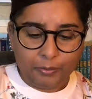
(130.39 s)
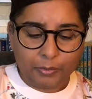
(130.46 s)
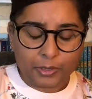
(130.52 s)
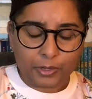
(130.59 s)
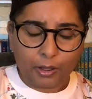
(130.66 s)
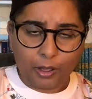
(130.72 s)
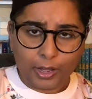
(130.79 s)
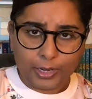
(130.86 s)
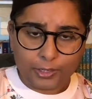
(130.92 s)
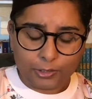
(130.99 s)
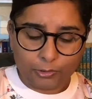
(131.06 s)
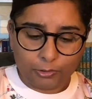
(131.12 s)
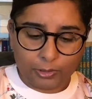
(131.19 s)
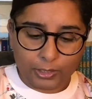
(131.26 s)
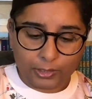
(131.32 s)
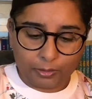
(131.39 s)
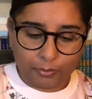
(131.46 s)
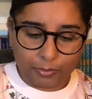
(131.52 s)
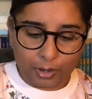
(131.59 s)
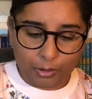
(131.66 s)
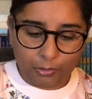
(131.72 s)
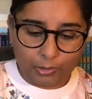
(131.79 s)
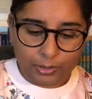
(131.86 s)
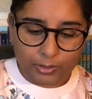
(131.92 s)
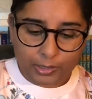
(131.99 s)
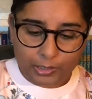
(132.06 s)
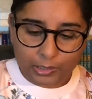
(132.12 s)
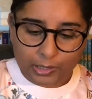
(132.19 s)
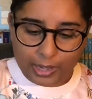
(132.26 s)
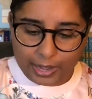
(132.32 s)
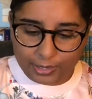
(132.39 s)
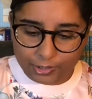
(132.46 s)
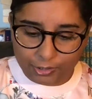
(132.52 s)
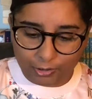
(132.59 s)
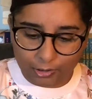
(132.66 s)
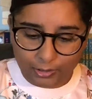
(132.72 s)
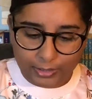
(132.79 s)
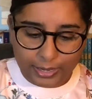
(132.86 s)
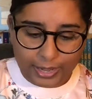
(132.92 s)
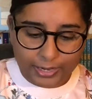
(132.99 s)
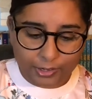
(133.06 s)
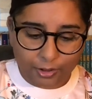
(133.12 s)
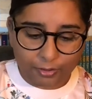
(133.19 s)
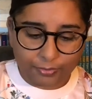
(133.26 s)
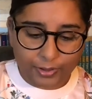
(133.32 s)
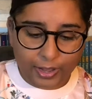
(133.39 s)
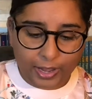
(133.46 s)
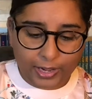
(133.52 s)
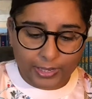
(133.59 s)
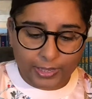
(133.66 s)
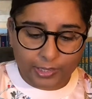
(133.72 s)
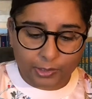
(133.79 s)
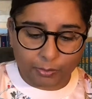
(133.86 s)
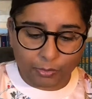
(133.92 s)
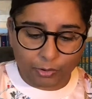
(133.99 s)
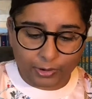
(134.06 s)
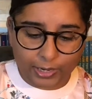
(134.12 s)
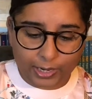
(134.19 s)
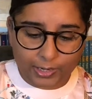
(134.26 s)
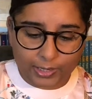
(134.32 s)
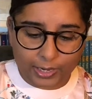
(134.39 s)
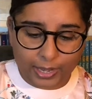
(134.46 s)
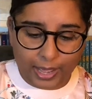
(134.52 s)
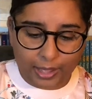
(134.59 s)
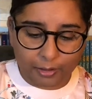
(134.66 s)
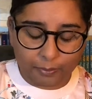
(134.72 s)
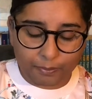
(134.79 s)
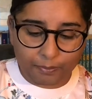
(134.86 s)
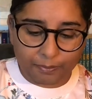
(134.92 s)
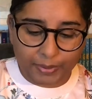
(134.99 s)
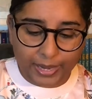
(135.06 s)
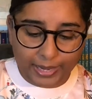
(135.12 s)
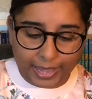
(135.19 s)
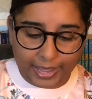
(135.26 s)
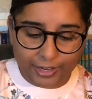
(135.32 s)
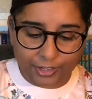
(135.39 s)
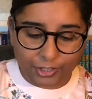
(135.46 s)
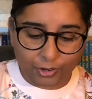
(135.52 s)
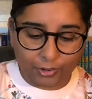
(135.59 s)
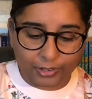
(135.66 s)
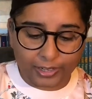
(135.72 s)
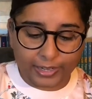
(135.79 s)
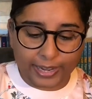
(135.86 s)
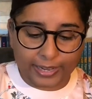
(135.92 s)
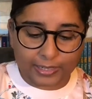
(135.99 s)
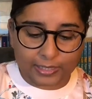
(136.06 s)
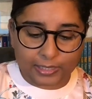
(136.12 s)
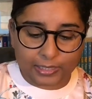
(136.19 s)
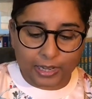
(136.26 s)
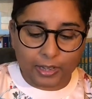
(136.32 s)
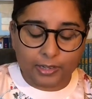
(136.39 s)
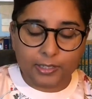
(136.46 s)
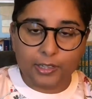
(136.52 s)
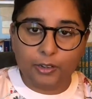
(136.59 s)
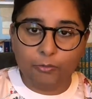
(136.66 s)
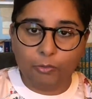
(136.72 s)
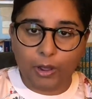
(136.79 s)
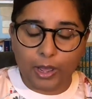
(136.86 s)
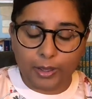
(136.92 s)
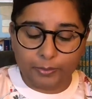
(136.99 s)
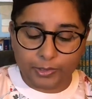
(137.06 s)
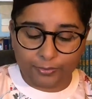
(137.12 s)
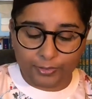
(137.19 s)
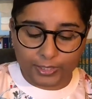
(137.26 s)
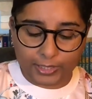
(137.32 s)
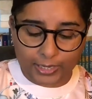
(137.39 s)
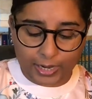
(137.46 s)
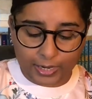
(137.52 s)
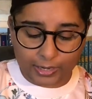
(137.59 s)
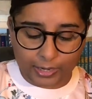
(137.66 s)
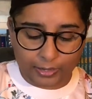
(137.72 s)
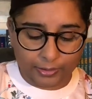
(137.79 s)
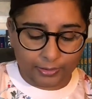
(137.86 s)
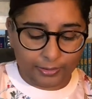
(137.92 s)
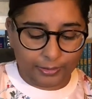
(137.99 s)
"But I saw Little Mole and Little Hedgehog head off early this morning to help Big Hedgehog collect slugs and worms for dinner."